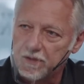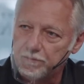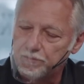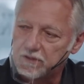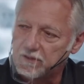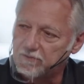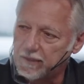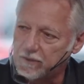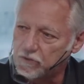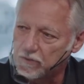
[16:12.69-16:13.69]
imprint of
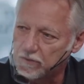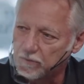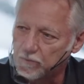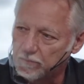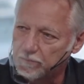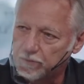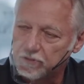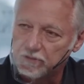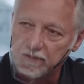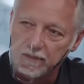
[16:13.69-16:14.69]
nature will
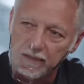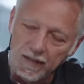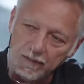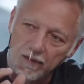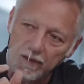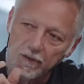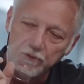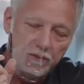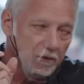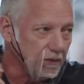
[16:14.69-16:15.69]
persevere. And
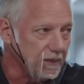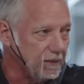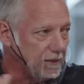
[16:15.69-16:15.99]
when you look at